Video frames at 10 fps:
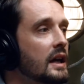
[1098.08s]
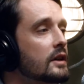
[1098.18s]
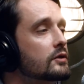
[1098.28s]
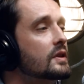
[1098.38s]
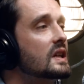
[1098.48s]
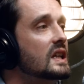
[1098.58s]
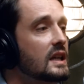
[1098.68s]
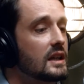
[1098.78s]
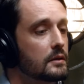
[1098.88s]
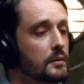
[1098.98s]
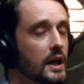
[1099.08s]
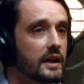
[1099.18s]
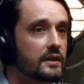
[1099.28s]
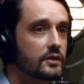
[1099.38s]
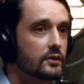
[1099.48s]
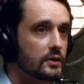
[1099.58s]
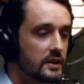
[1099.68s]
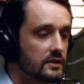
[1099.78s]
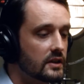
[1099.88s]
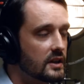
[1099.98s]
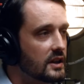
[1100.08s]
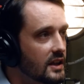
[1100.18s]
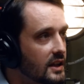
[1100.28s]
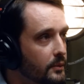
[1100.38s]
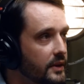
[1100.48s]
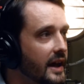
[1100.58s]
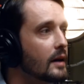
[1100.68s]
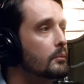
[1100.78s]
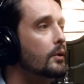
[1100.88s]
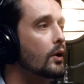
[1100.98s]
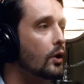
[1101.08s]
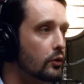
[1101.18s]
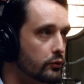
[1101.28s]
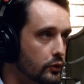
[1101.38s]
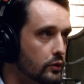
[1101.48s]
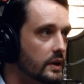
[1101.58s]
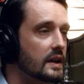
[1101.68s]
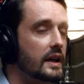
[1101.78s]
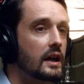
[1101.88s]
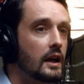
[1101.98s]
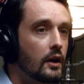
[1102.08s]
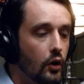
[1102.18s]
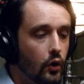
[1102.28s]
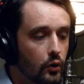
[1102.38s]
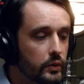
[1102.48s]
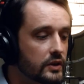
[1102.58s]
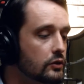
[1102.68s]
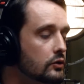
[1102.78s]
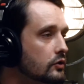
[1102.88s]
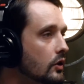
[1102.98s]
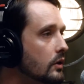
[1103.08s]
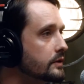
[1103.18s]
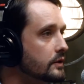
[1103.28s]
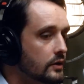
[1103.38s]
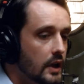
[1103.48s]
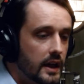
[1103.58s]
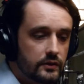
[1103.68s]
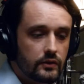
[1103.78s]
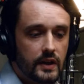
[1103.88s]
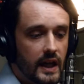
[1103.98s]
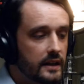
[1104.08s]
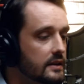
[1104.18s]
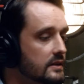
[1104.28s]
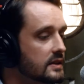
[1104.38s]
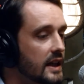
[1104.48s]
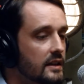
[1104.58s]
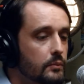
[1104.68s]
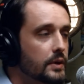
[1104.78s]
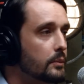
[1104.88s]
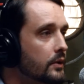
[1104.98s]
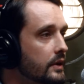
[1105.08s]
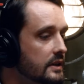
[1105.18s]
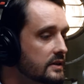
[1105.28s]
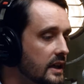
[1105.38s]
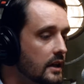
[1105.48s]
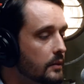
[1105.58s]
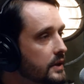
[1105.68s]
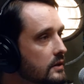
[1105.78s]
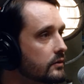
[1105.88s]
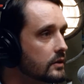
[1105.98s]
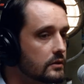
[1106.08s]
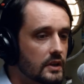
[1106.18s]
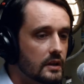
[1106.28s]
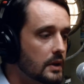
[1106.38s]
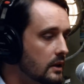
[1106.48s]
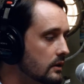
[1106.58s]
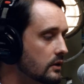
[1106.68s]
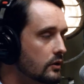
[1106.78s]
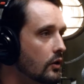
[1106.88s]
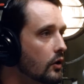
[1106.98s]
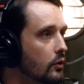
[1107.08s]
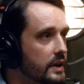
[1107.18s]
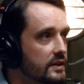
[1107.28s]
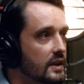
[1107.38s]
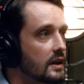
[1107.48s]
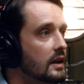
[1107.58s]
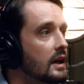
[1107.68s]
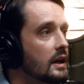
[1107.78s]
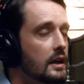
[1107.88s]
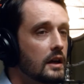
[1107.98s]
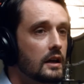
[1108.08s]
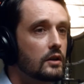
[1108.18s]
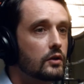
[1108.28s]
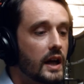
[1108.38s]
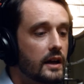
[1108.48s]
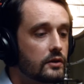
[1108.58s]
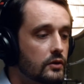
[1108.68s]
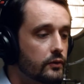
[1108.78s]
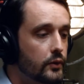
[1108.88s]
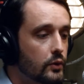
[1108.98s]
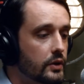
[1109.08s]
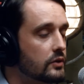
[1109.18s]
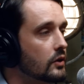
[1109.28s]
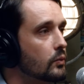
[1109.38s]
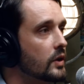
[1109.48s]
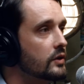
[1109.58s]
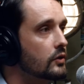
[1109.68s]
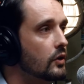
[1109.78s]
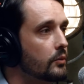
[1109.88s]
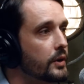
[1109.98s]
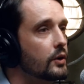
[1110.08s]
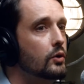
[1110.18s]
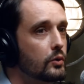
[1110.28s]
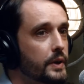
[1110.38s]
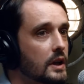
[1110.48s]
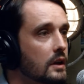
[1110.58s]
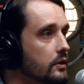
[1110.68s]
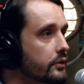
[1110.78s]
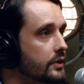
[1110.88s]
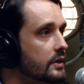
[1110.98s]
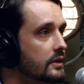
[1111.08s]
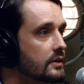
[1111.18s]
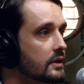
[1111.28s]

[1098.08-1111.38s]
So the key in my industry is to keep that ball rolling, like always new jobs, new clients, new candidates, sending people in, setting up interviews, like, always like you can't just focus on one job and hope it closes.